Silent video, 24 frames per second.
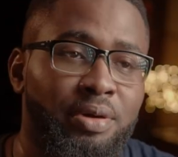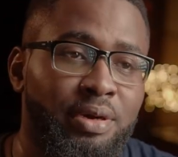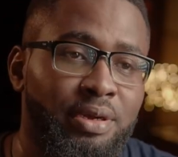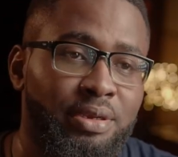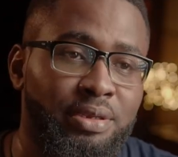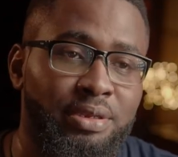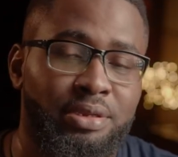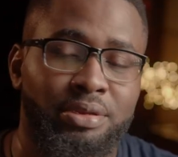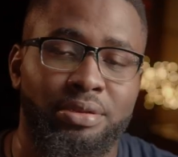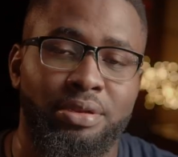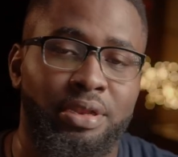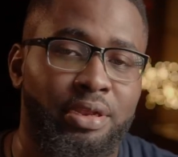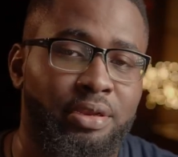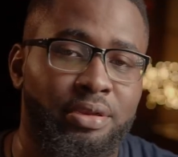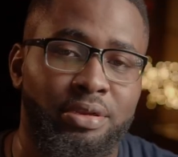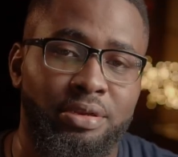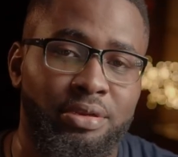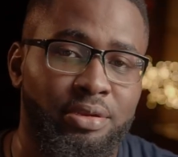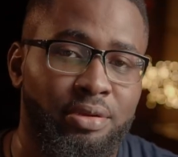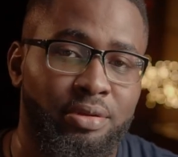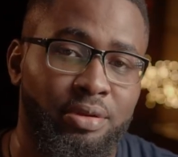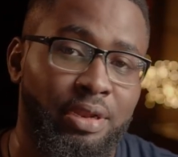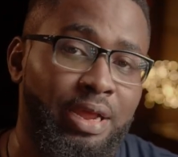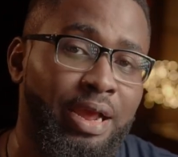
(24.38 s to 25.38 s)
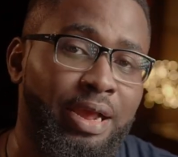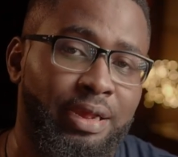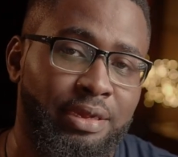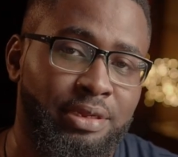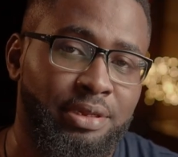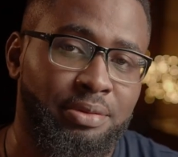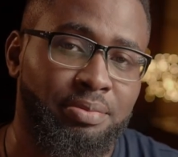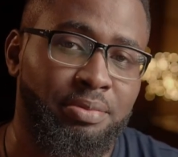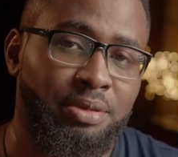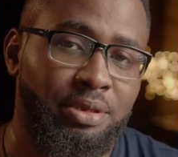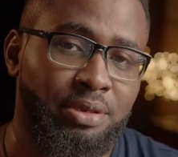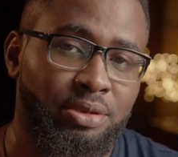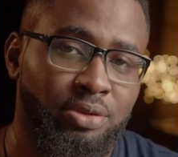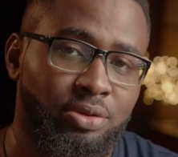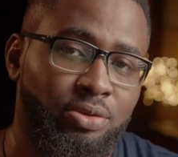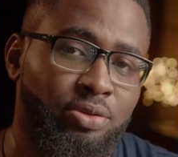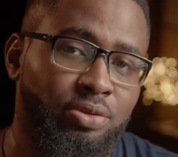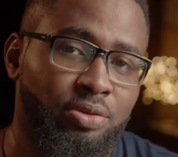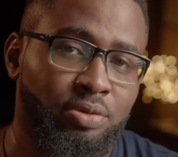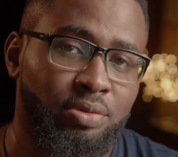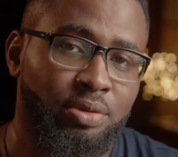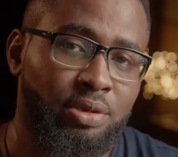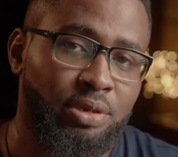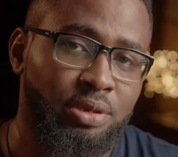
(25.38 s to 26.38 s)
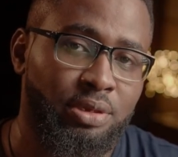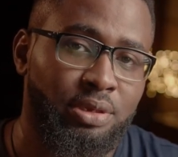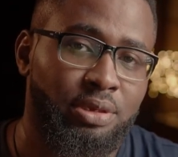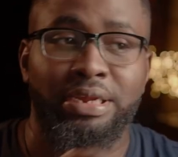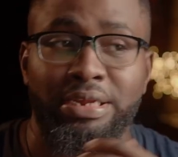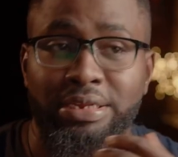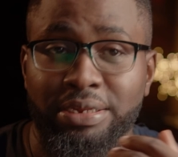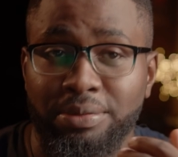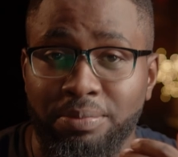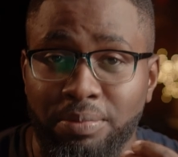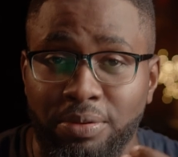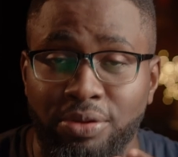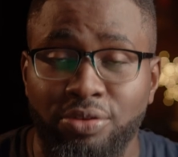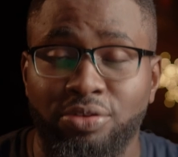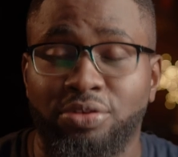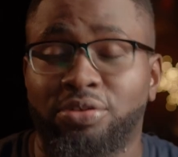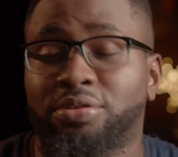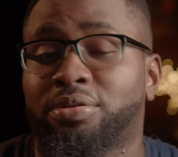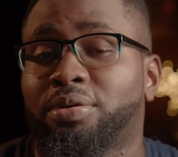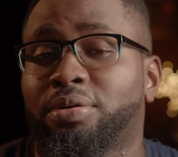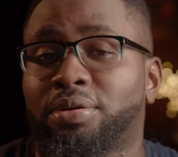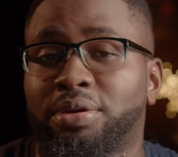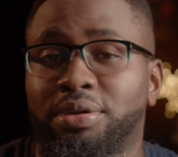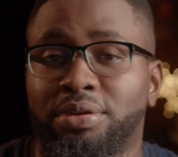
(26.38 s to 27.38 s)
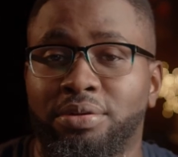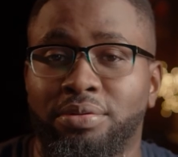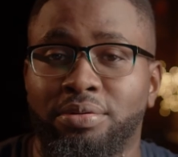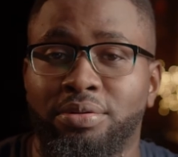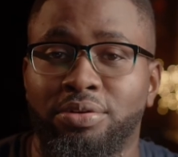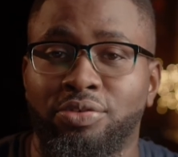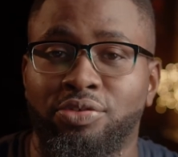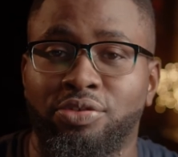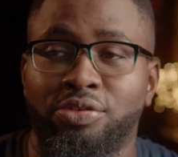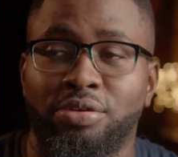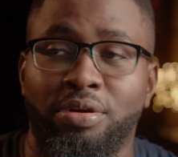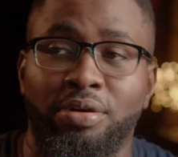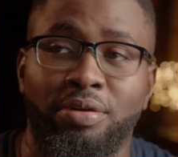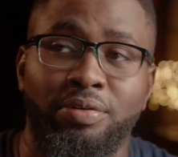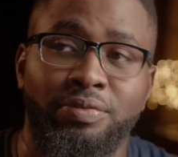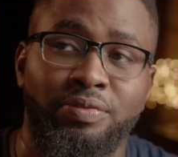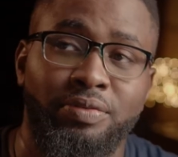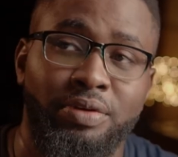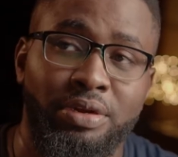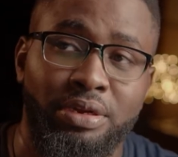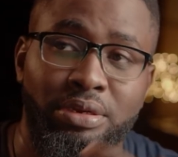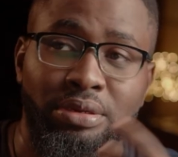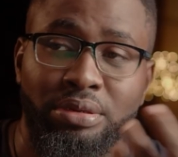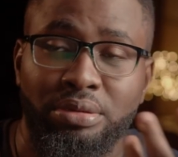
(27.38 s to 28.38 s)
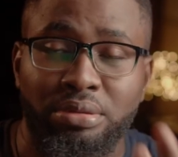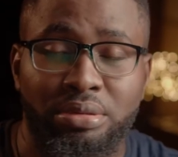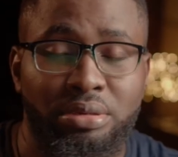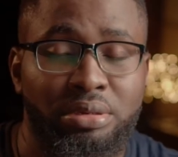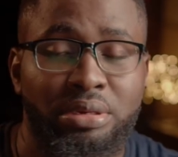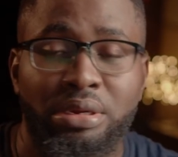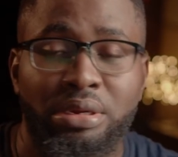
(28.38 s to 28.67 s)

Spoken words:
but they did not ask me to do this. I simply saw it on the shelf and